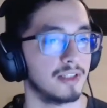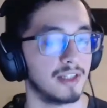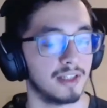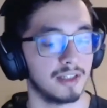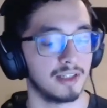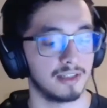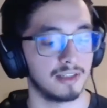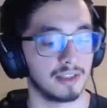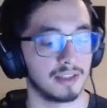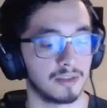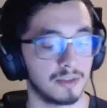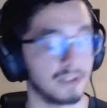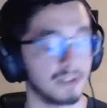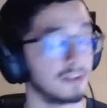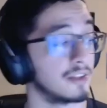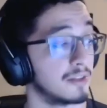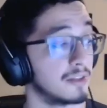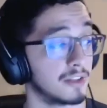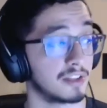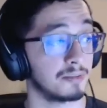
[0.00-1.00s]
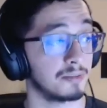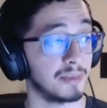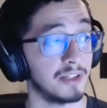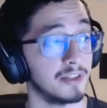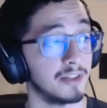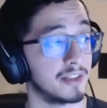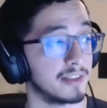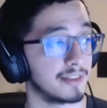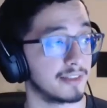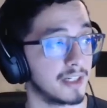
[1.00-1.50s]
and increasing your
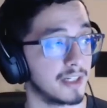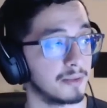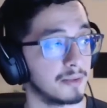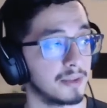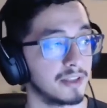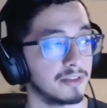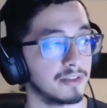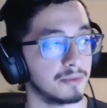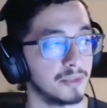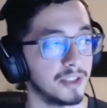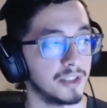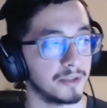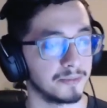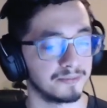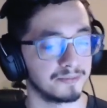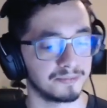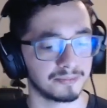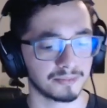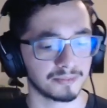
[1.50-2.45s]
experience that way as well.